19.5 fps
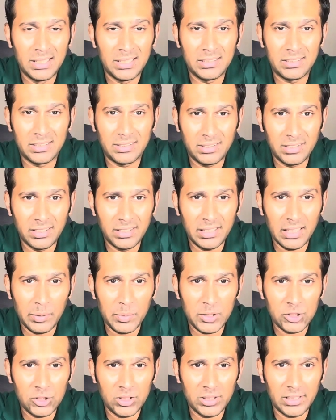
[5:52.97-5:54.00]
The third
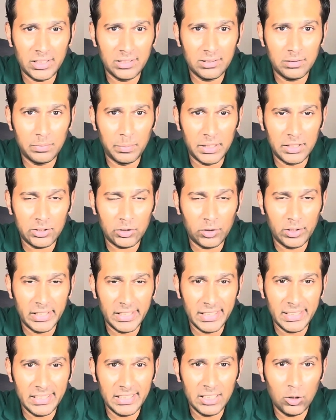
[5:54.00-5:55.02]
dimension is
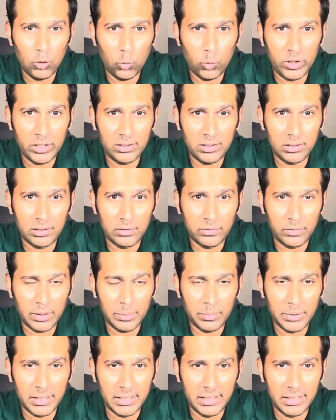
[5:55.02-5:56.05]
masculinity versus
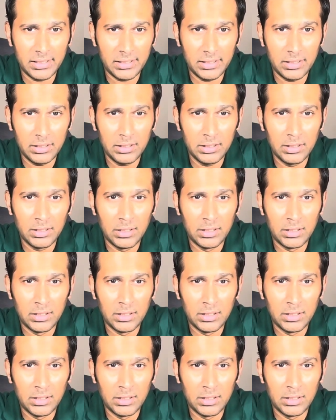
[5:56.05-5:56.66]
femininity.